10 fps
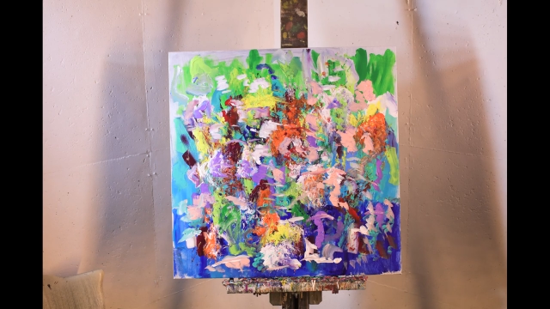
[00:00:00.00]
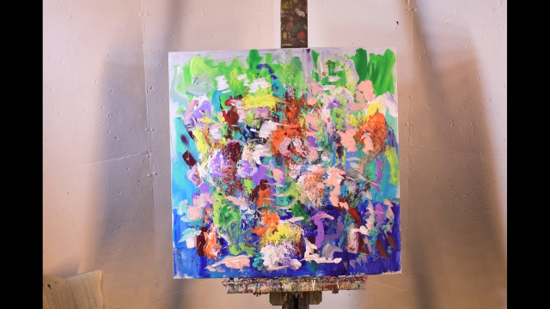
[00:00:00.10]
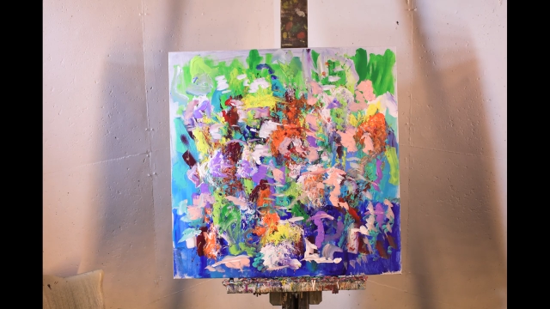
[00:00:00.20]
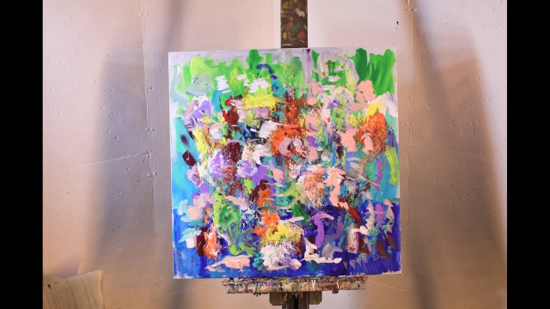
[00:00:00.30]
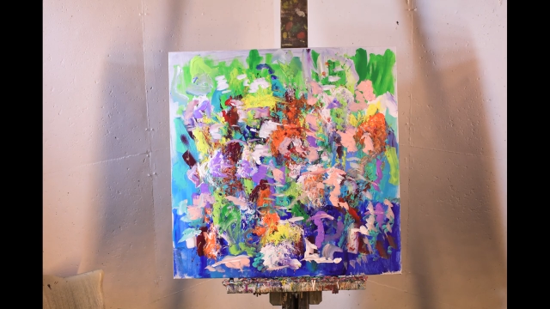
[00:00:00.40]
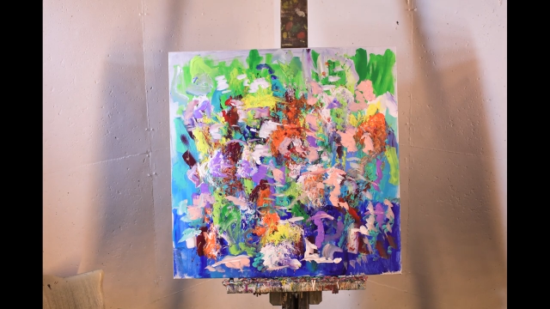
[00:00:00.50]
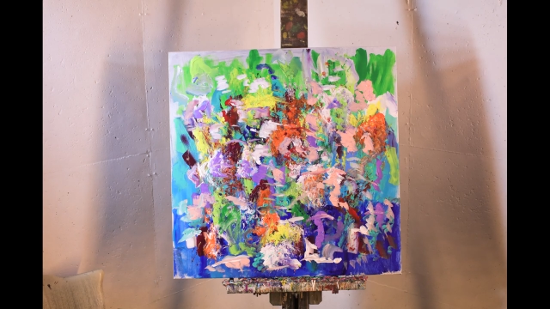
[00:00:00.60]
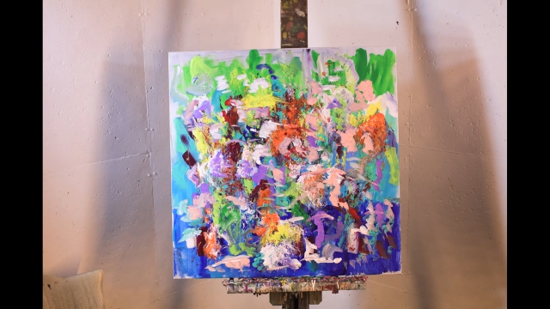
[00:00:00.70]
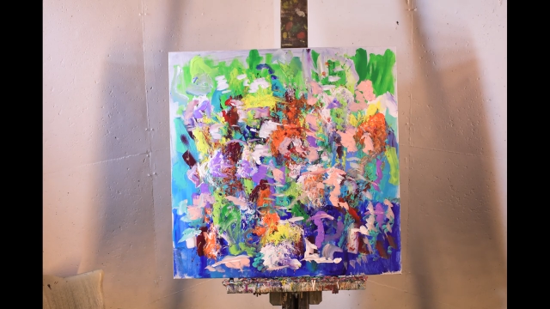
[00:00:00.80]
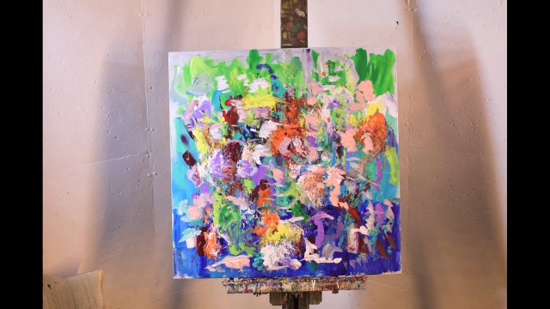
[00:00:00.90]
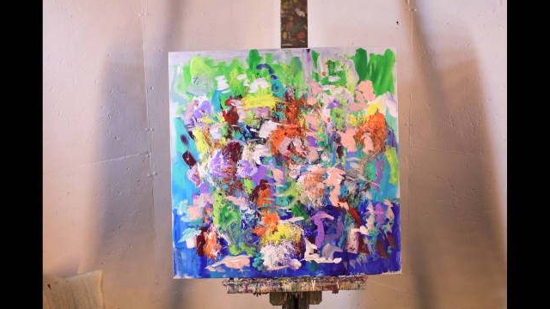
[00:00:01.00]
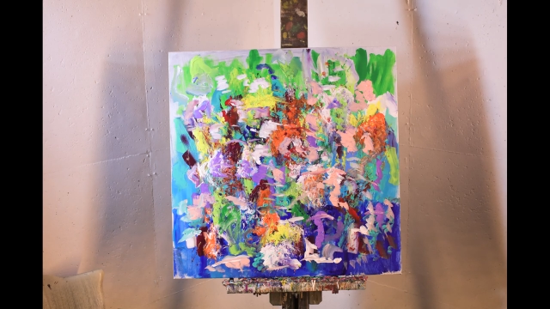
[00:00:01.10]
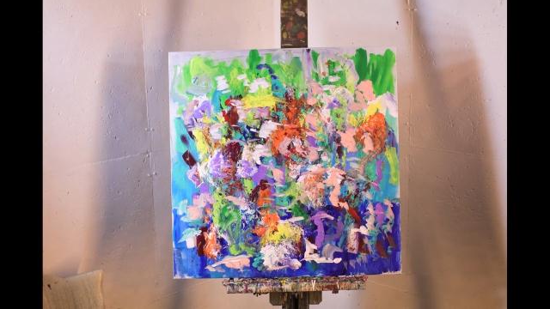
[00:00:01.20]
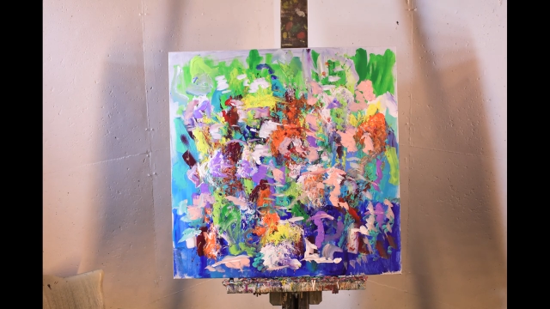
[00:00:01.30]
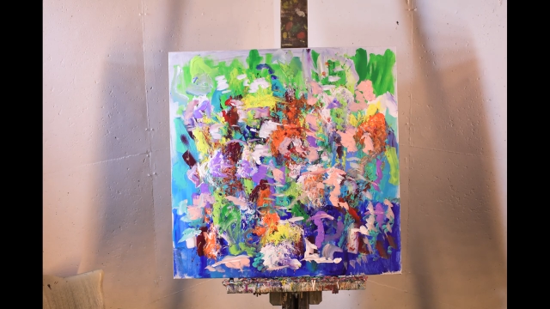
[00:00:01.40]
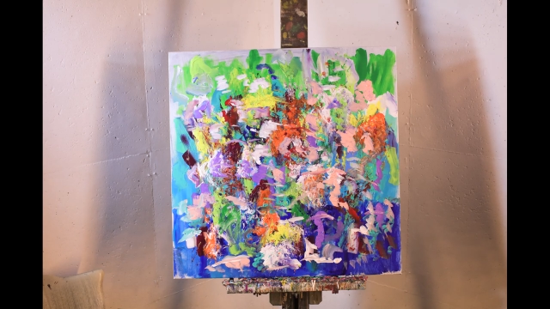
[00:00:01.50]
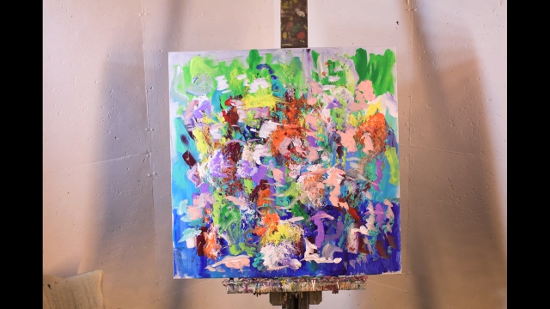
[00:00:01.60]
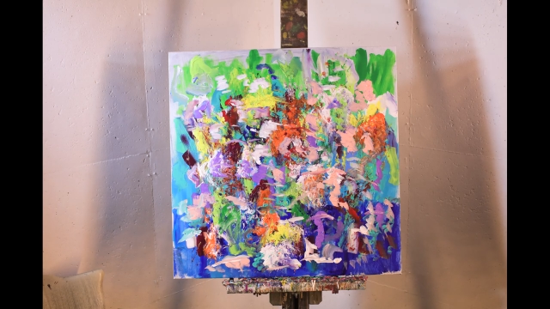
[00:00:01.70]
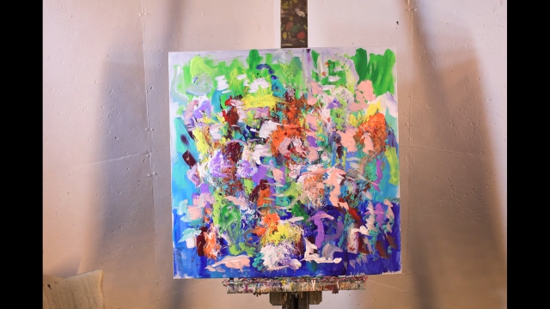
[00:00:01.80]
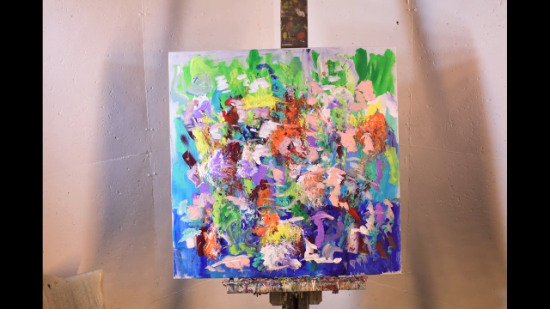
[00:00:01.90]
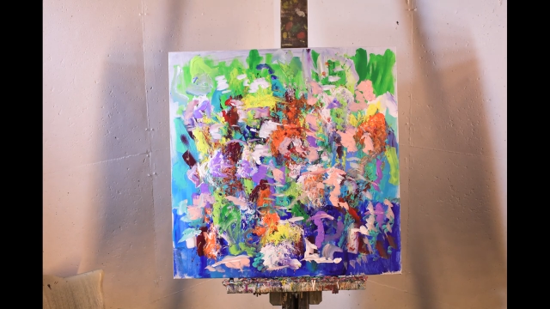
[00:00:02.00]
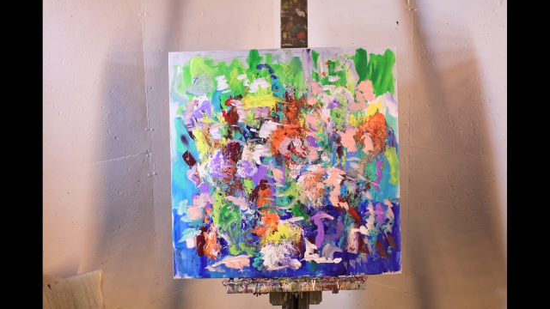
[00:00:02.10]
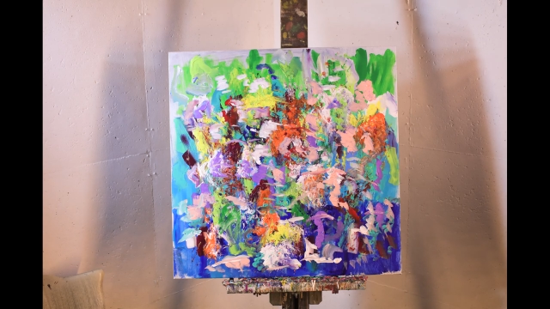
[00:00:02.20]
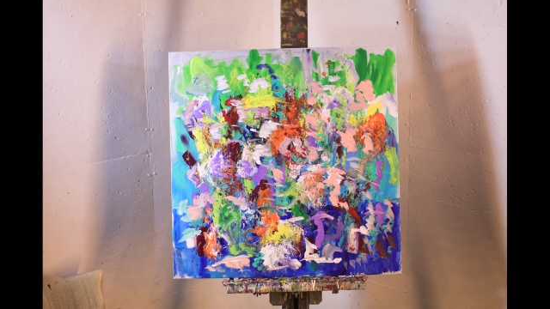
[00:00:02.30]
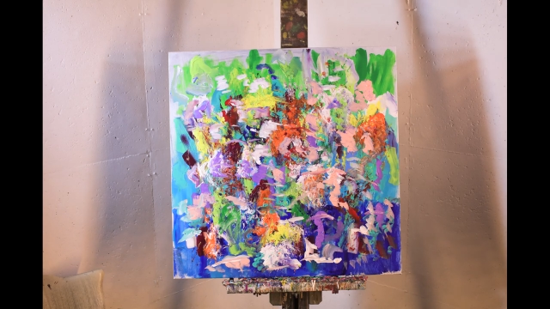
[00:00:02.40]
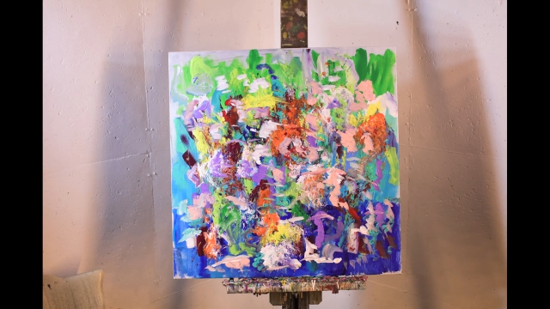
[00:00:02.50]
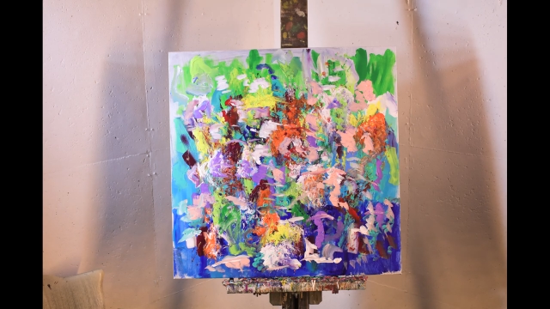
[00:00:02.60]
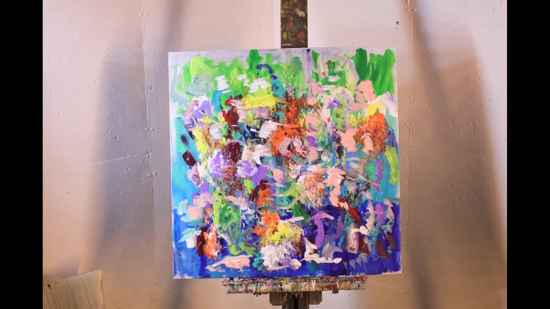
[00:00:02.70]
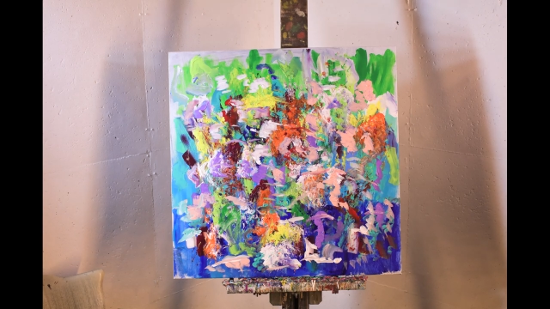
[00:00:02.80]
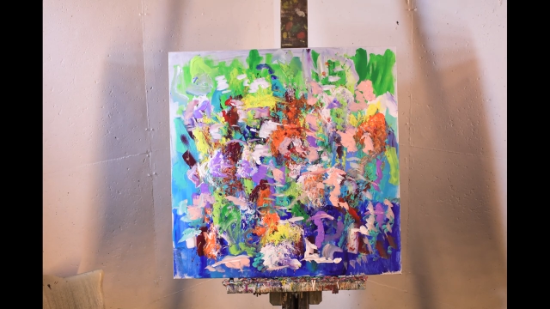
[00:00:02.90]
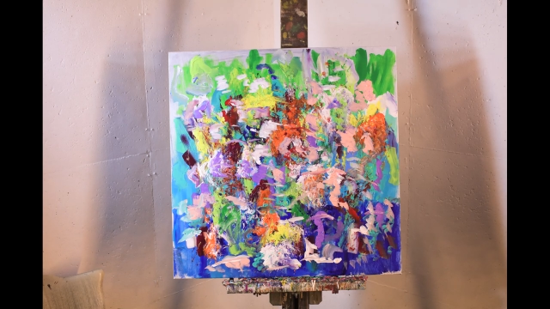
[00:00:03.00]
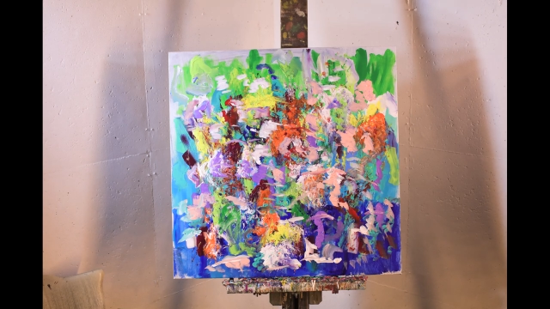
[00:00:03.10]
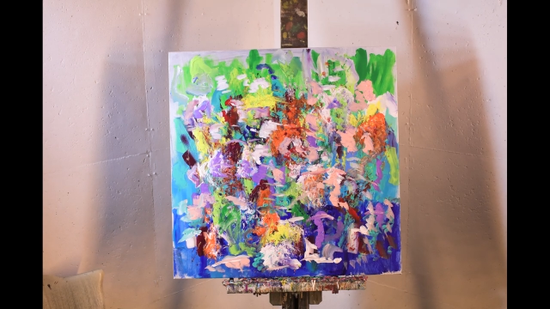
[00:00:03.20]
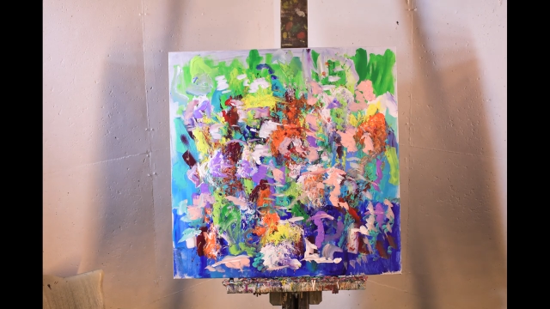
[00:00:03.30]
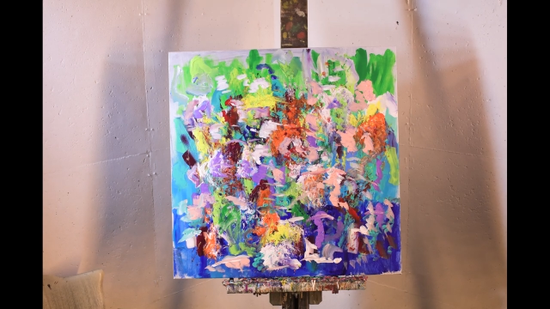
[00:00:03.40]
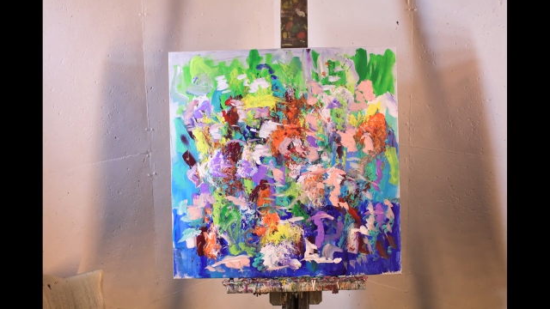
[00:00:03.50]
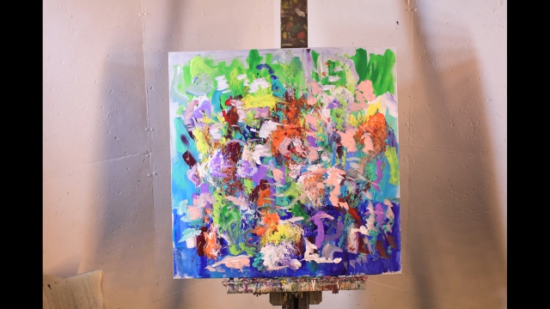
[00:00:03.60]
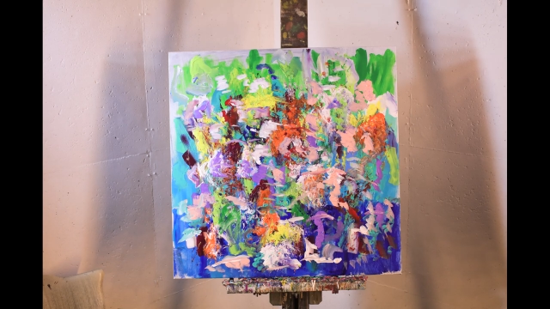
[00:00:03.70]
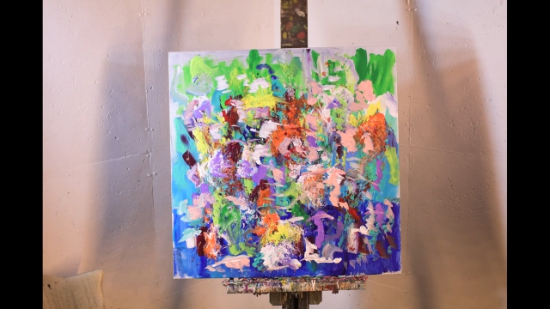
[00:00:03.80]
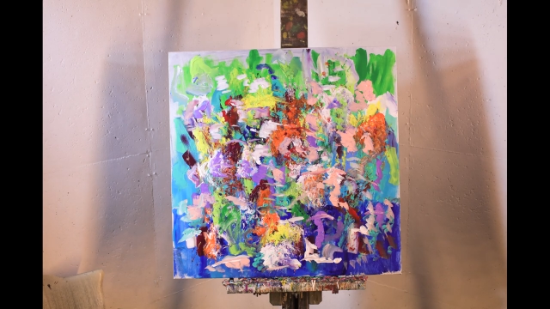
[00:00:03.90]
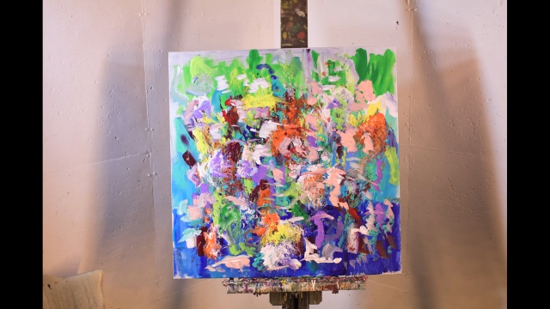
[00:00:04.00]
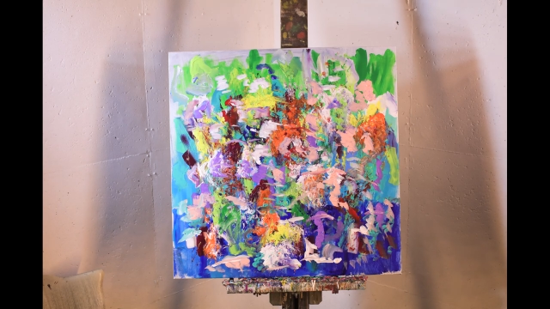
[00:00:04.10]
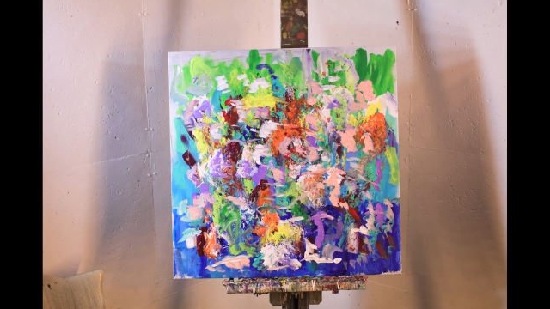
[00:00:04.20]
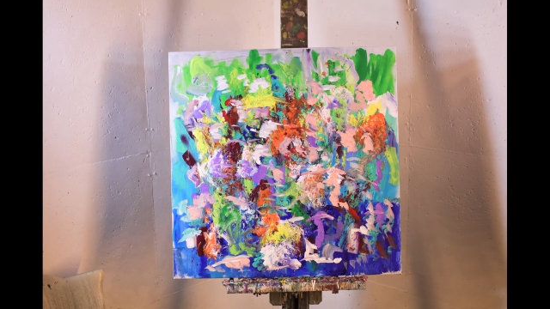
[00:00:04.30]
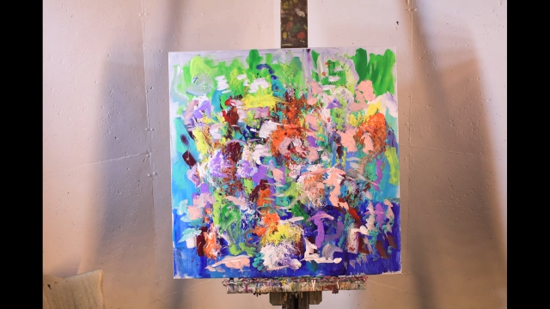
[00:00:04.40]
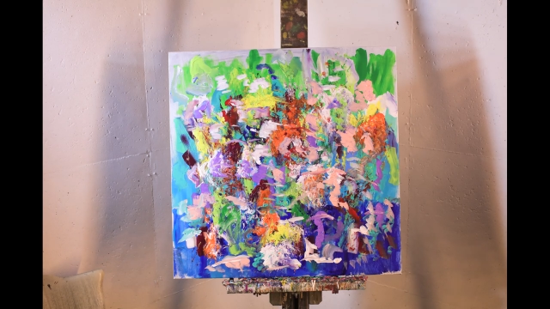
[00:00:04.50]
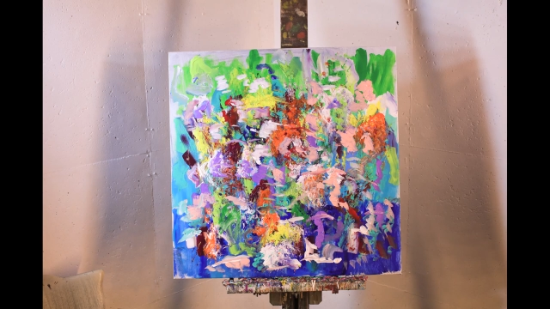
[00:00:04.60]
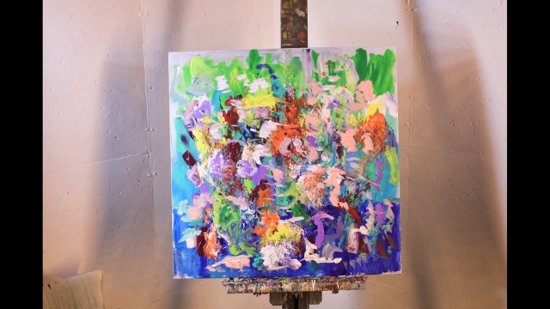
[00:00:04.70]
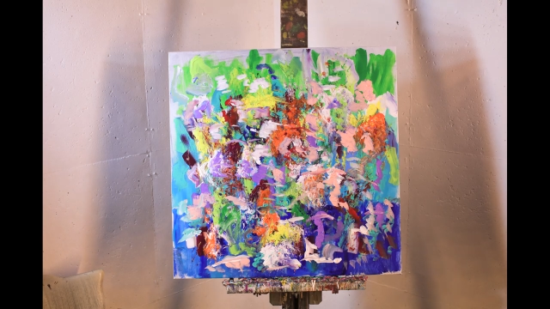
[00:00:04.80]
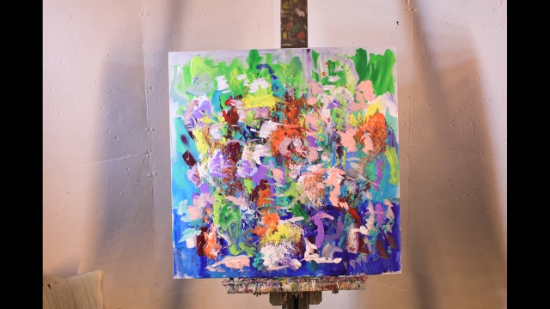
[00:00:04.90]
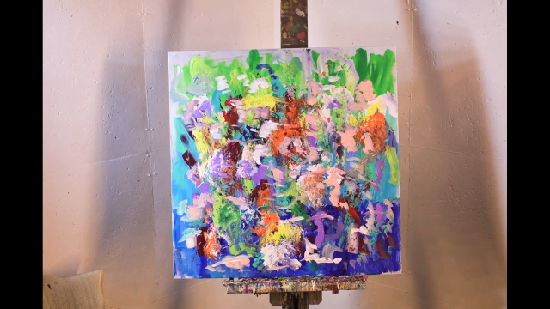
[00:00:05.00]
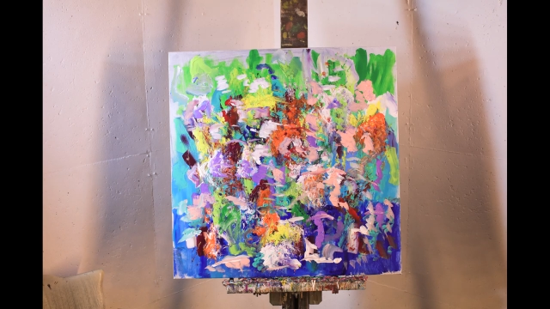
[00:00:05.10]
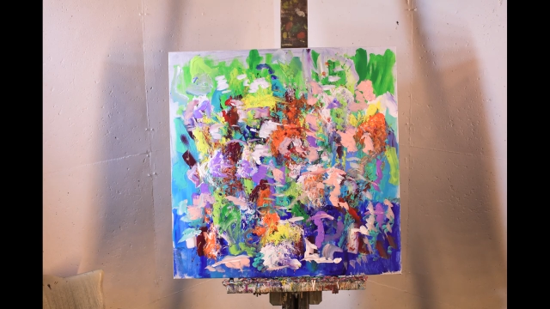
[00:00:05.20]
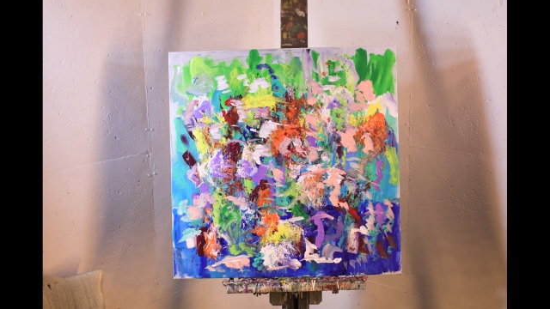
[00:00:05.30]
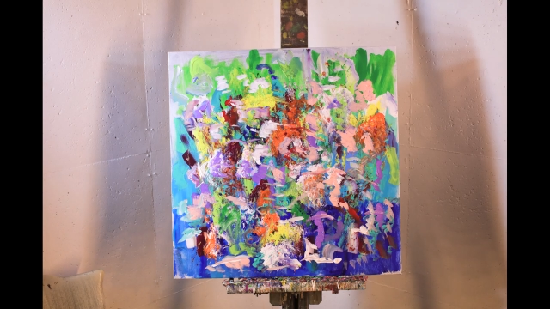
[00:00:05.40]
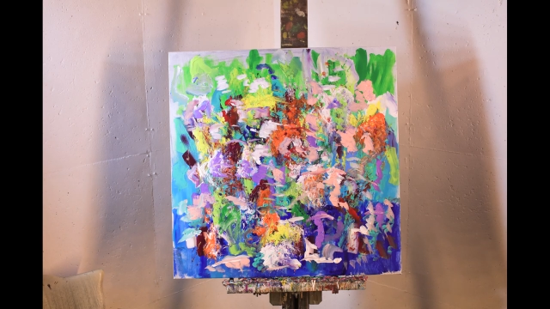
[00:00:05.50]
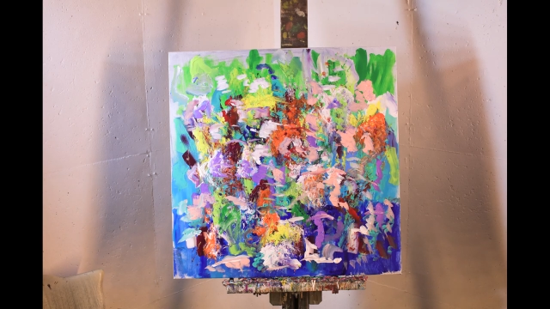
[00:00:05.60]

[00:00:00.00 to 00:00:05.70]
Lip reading: Nobody's mouth can be seen.